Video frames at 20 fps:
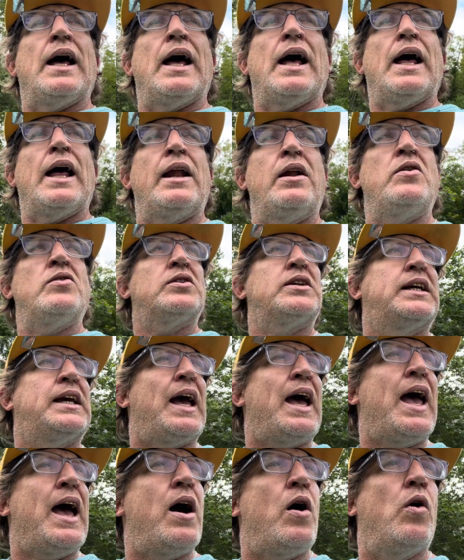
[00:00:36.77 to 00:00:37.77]
don't
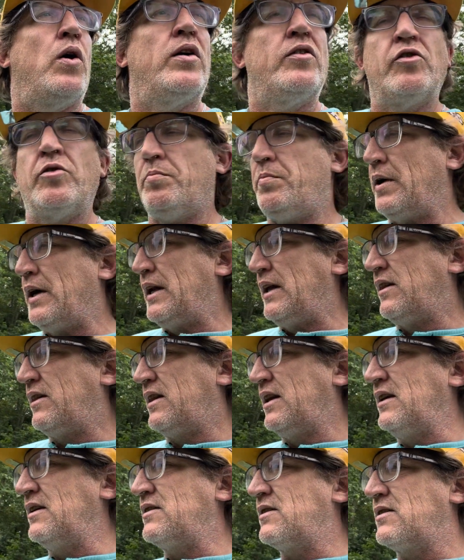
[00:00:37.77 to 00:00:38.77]
get how everybody
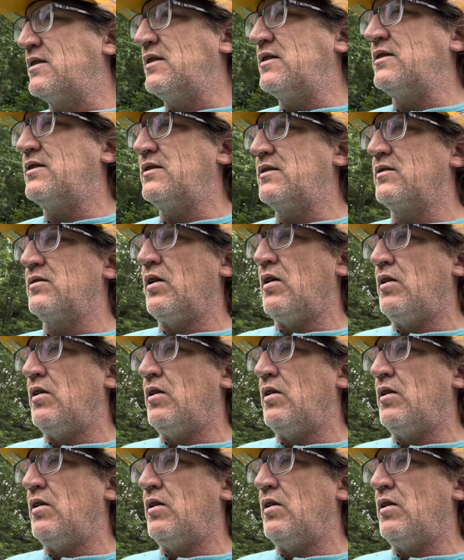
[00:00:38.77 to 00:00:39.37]
thinks this is